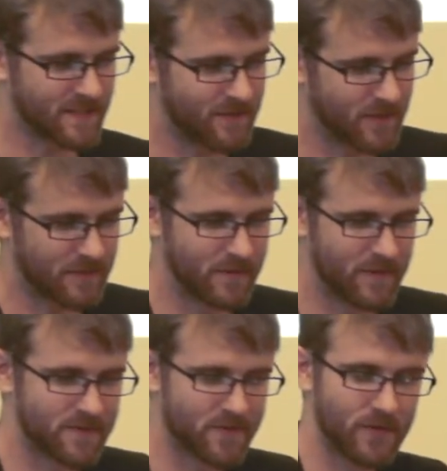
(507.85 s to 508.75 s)
phone
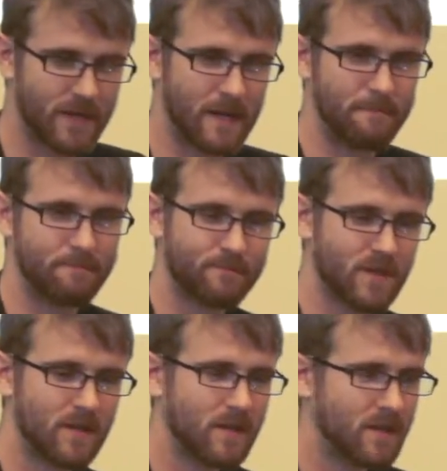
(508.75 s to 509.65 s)
numbers for
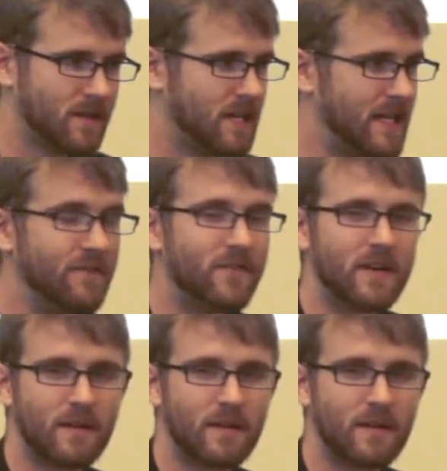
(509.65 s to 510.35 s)
an infinite